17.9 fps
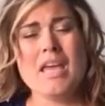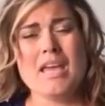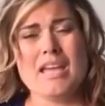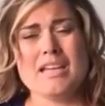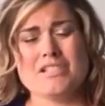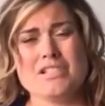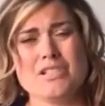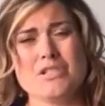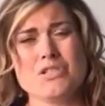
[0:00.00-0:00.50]

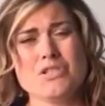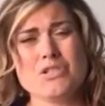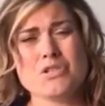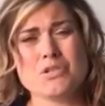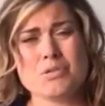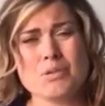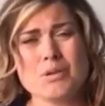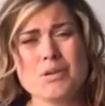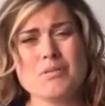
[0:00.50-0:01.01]
It just
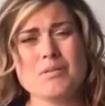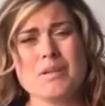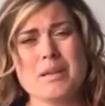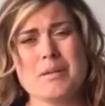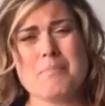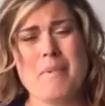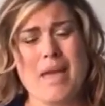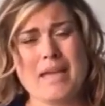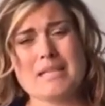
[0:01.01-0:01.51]
truly
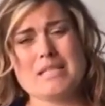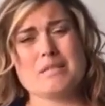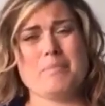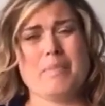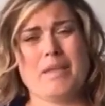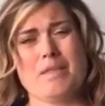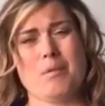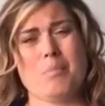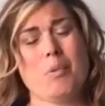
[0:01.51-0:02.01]
makes
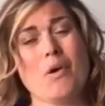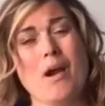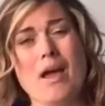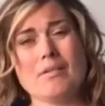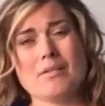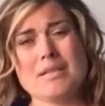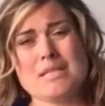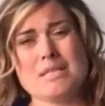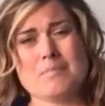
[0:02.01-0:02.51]
me the
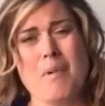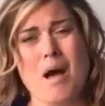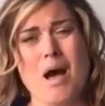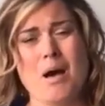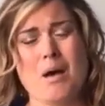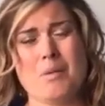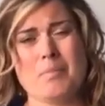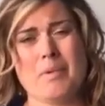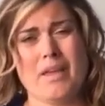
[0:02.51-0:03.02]
proudest
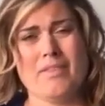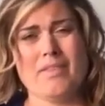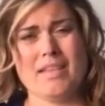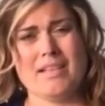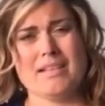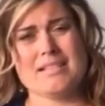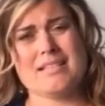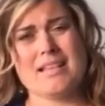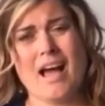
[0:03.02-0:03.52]
mom in
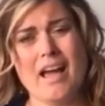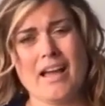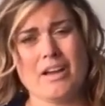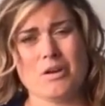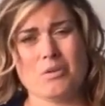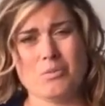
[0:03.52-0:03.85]
the entire